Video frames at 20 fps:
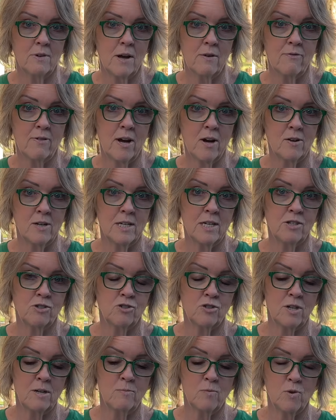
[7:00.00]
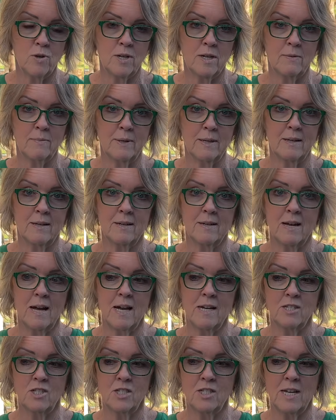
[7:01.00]
I fired it yesterday morning, but
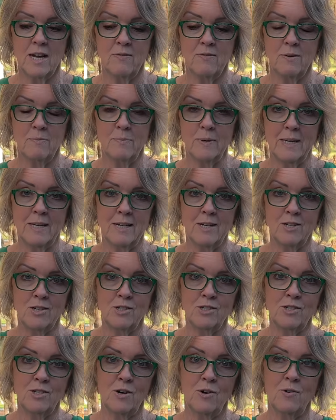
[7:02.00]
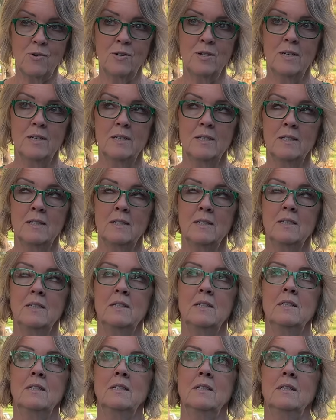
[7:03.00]
I just haven't been here. So,
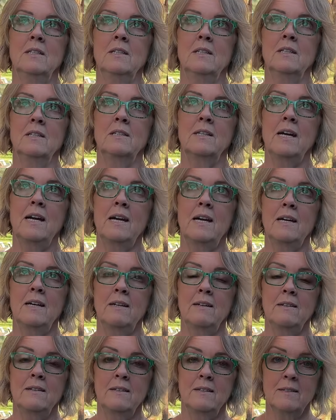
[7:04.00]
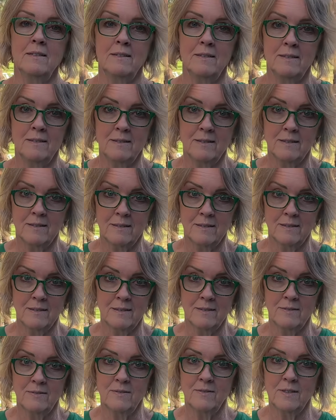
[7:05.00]
okay.
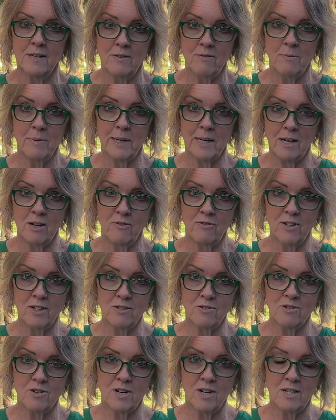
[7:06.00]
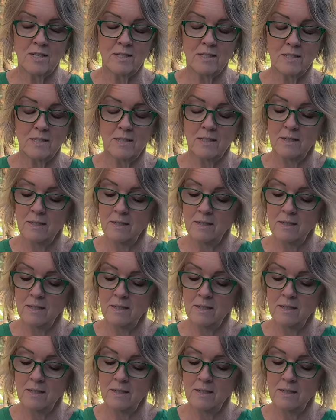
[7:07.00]
Everybody got your fingers crossed?